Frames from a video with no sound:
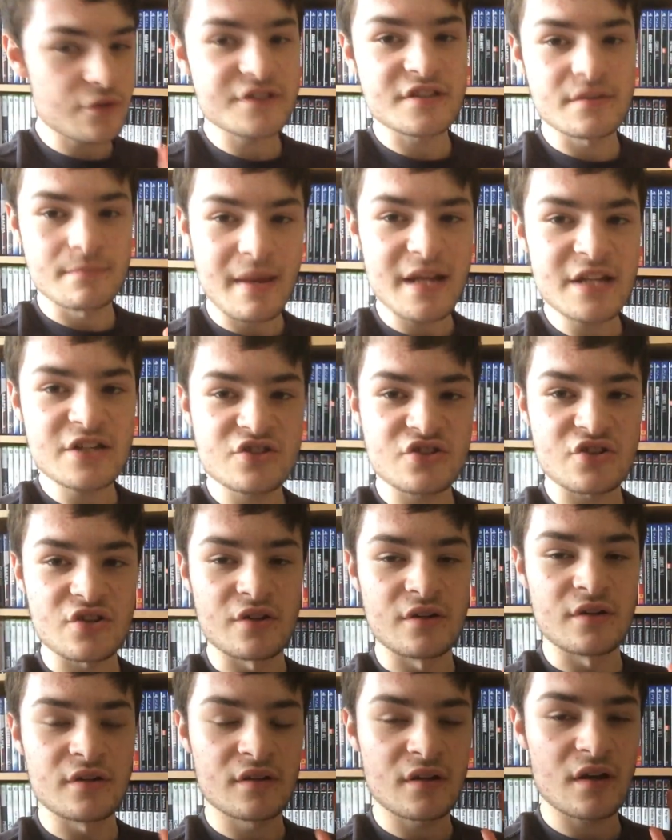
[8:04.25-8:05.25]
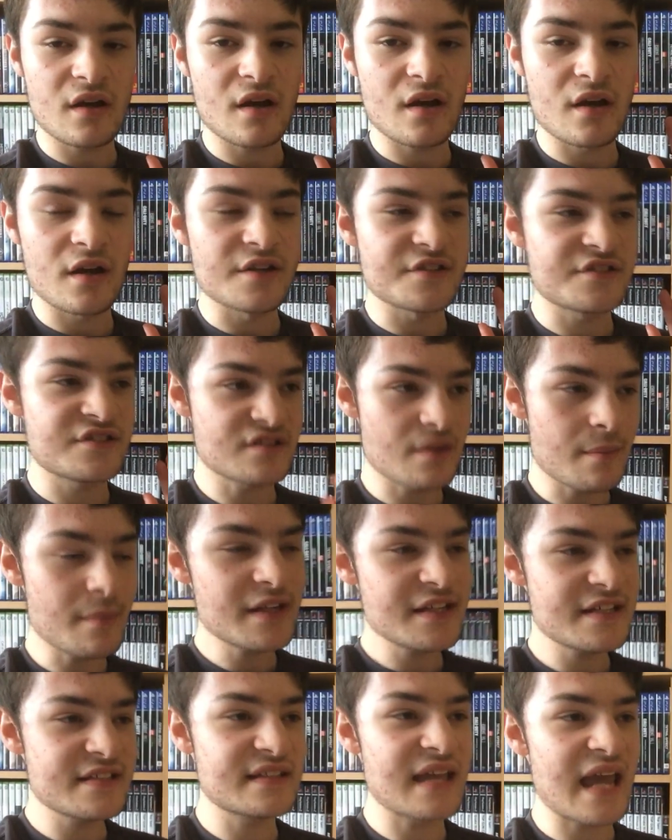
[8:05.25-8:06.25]
And not to mention,
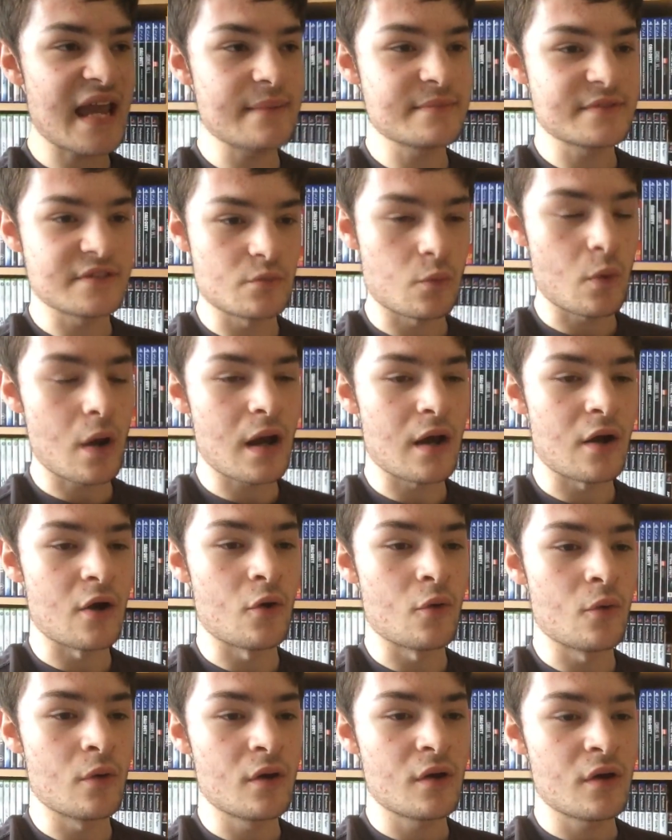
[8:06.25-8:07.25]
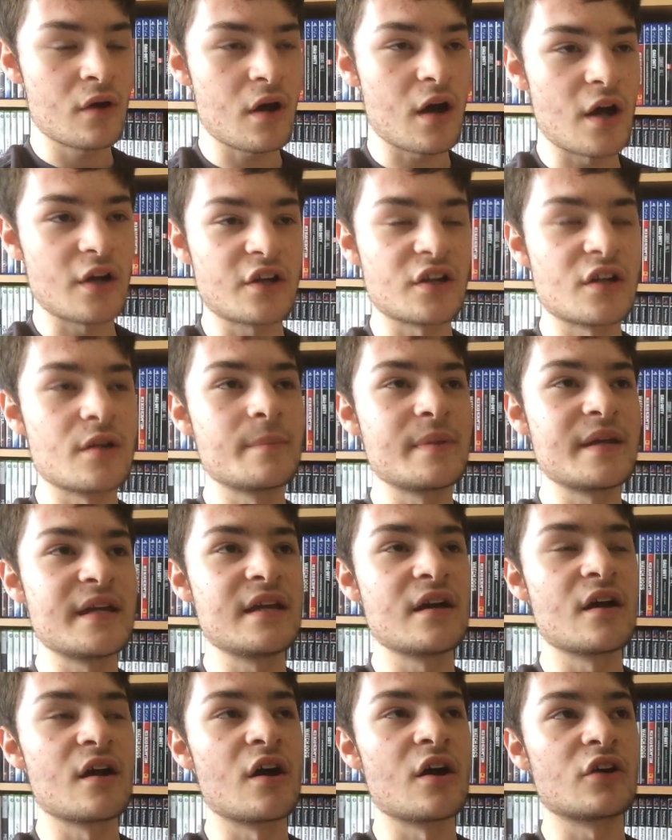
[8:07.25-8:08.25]
some of these games as well are going to
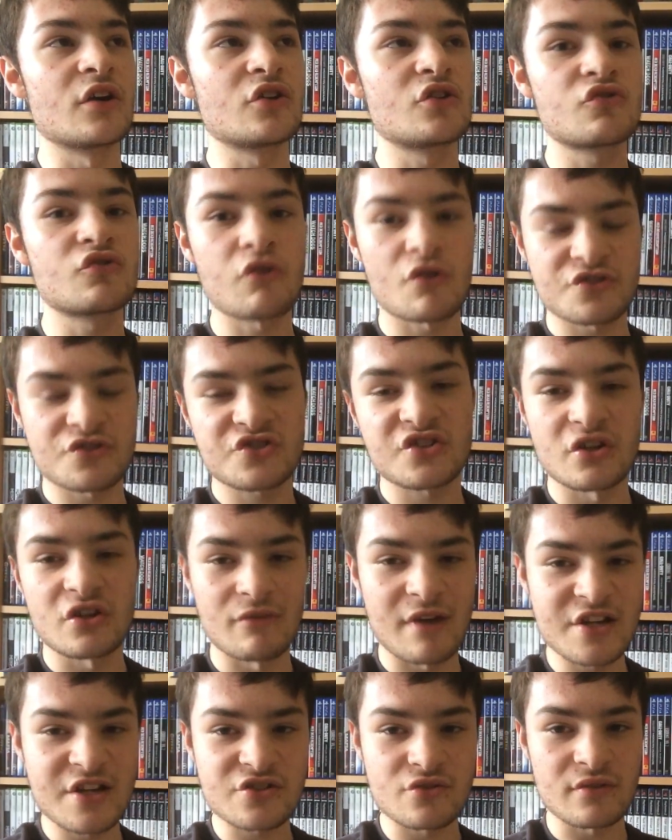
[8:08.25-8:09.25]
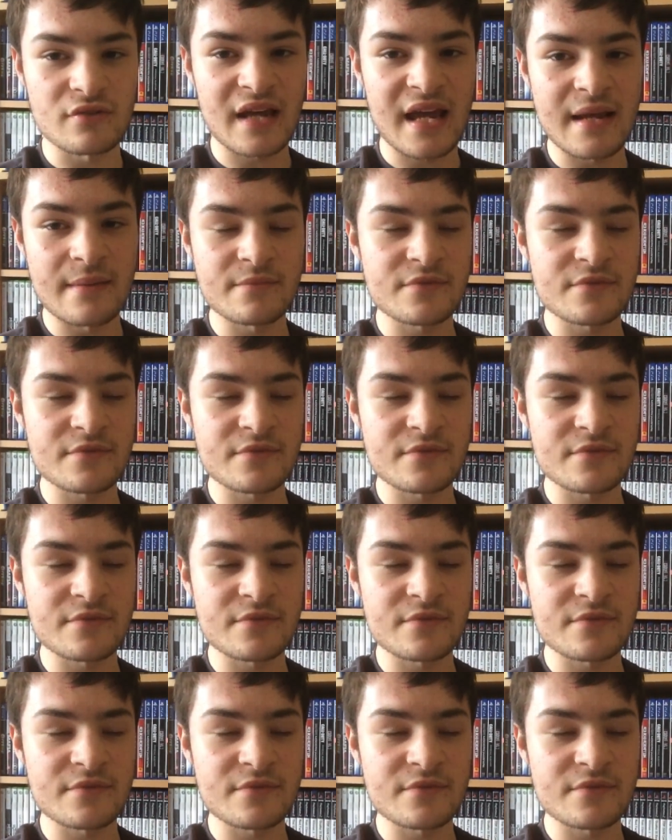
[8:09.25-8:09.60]
be cross-generational